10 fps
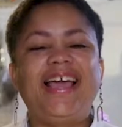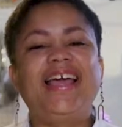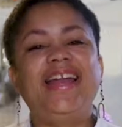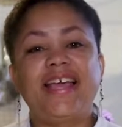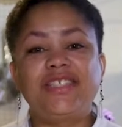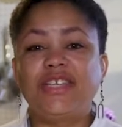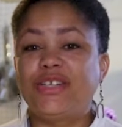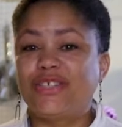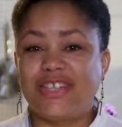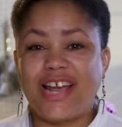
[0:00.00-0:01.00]
Enhancing
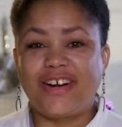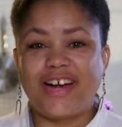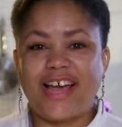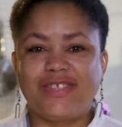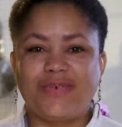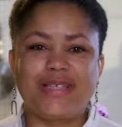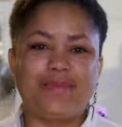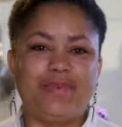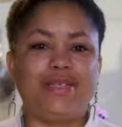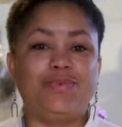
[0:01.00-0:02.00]
your standardized
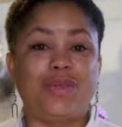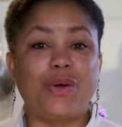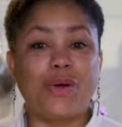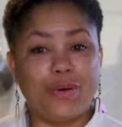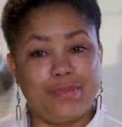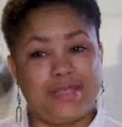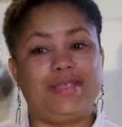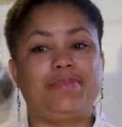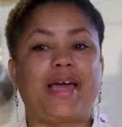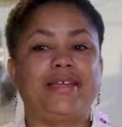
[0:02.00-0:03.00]
recipes with herbs and
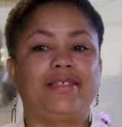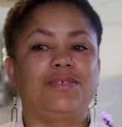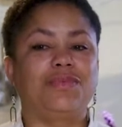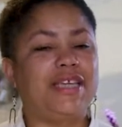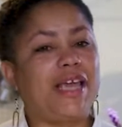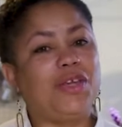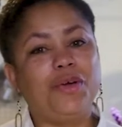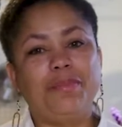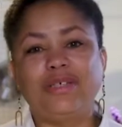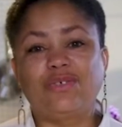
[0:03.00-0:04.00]
spices will take
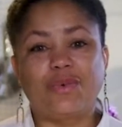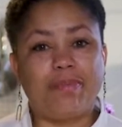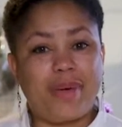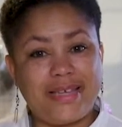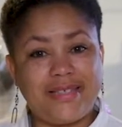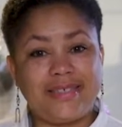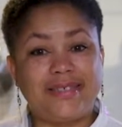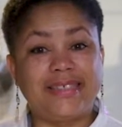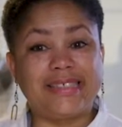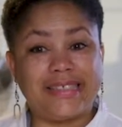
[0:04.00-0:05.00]
your meals from basic
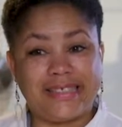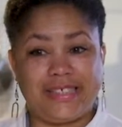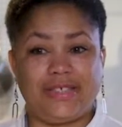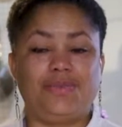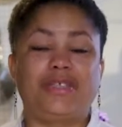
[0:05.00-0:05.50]
to delicious,